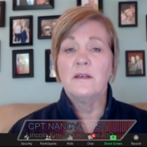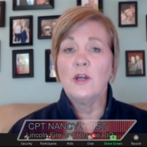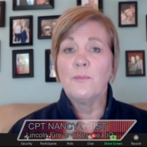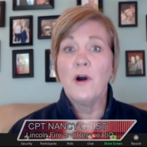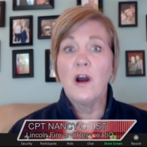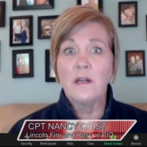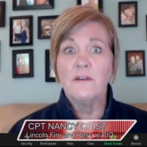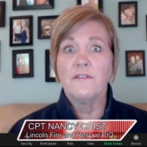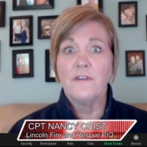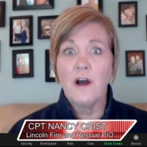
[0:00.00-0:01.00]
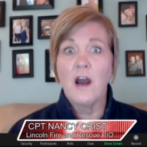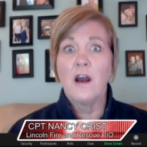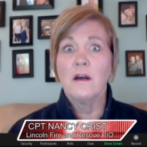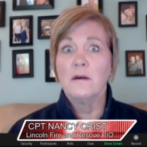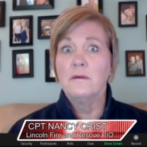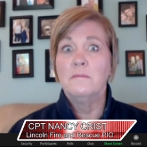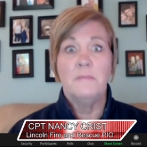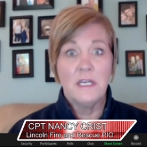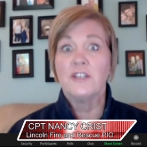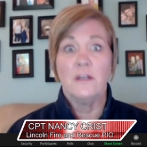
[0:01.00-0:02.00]
you know, part of our
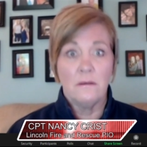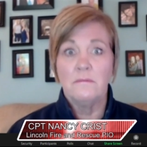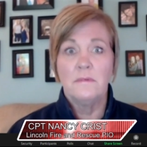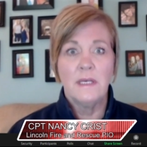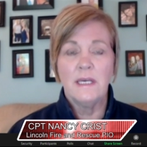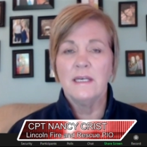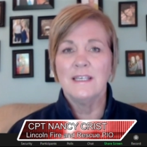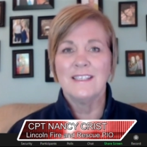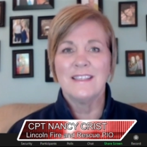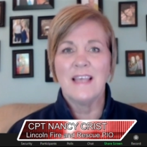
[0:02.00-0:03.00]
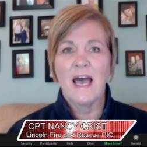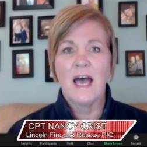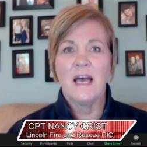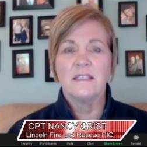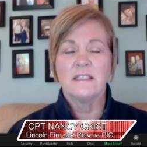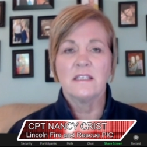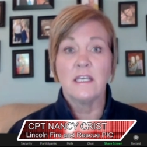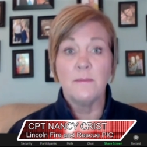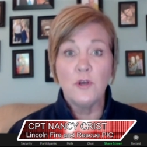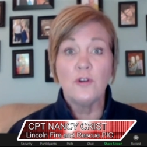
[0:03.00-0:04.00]
mission is that
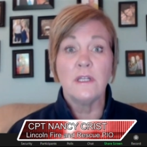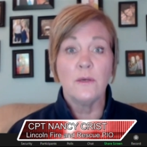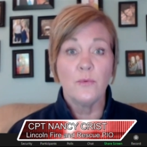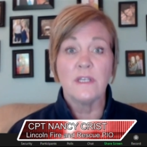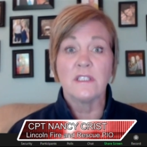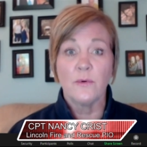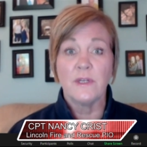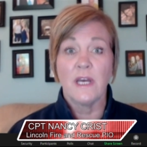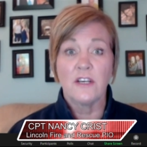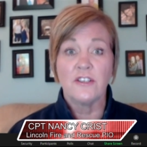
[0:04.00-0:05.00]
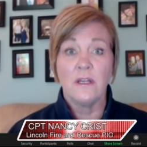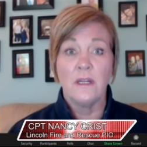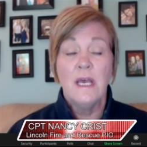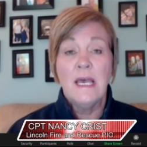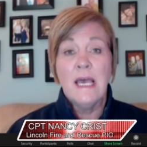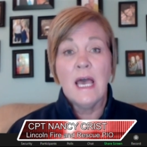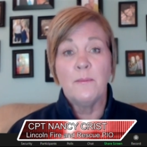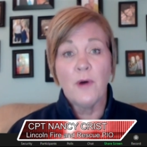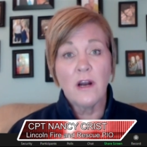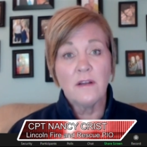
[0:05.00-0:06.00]
community risk reduction.
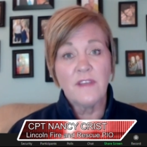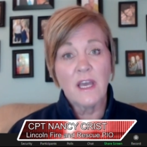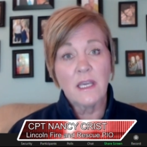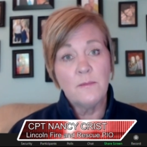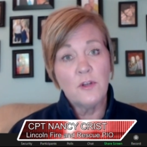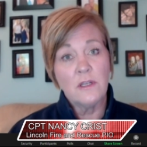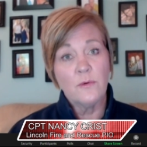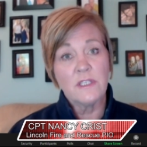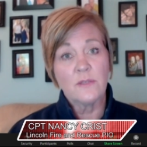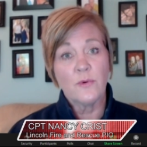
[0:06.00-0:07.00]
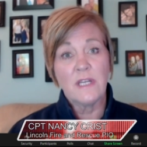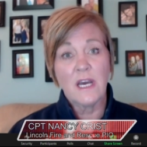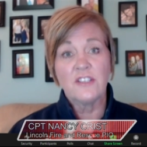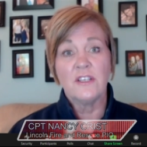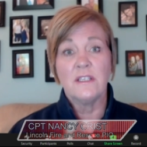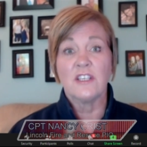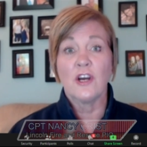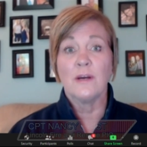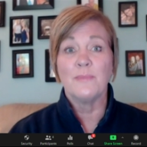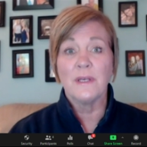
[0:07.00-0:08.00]
And part of that community risk reduction is
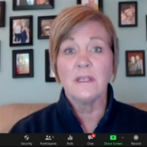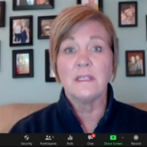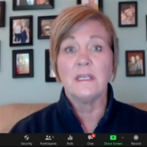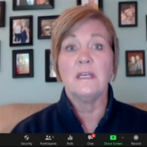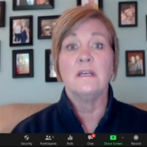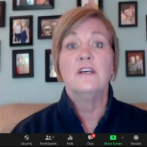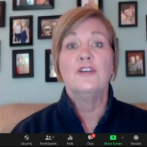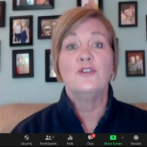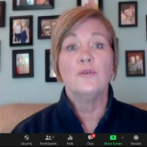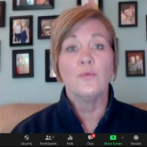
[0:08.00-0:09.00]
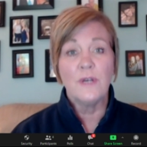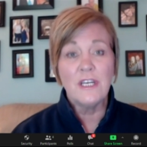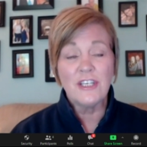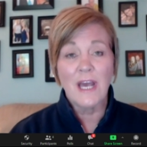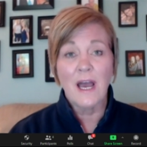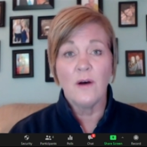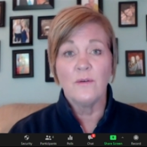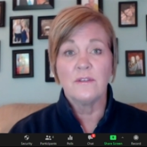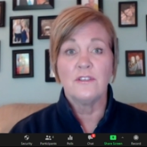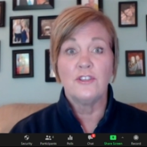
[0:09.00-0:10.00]
our ability to reach
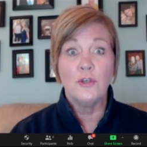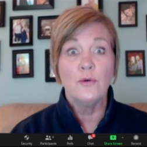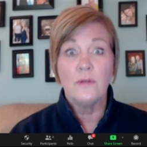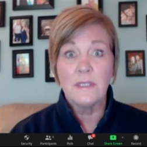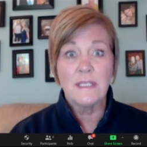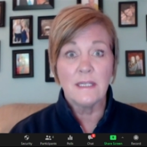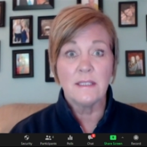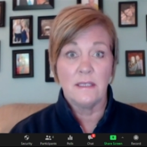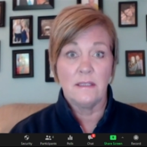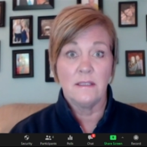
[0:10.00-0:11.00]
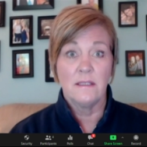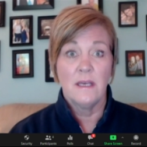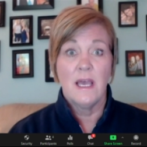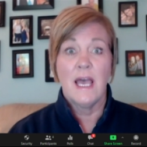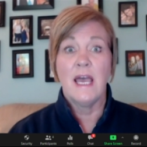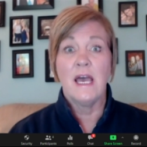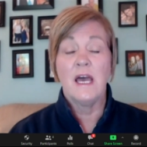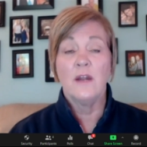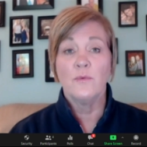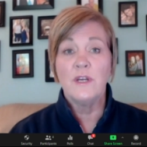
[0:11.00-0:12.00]
out to the citizens
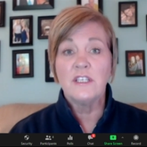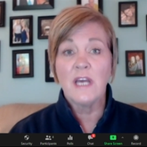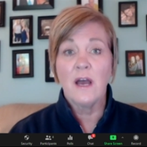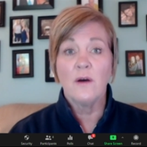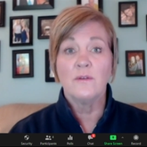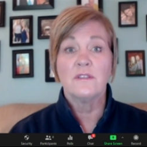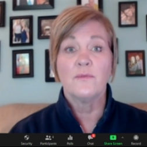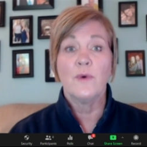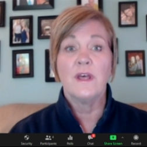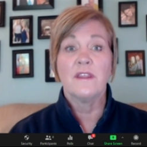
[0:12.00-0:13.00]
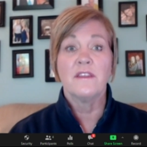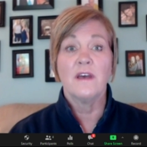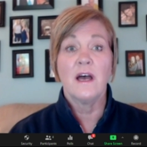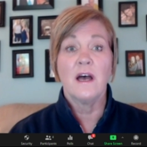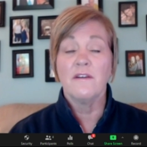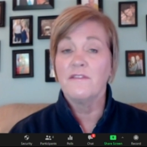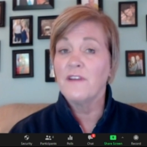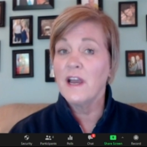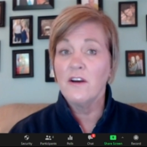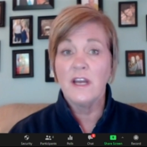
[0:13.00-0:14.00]
and reach out with uh,
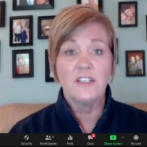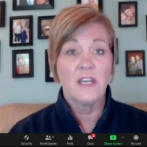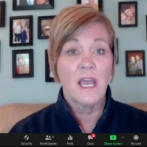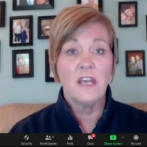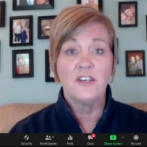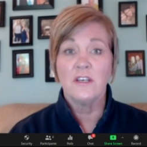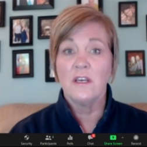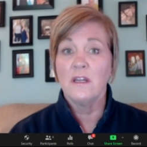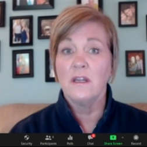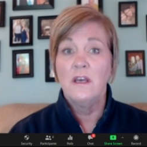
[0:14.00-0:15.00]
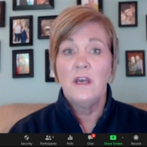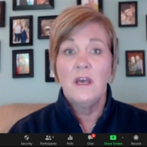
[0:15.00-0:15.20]
fire education,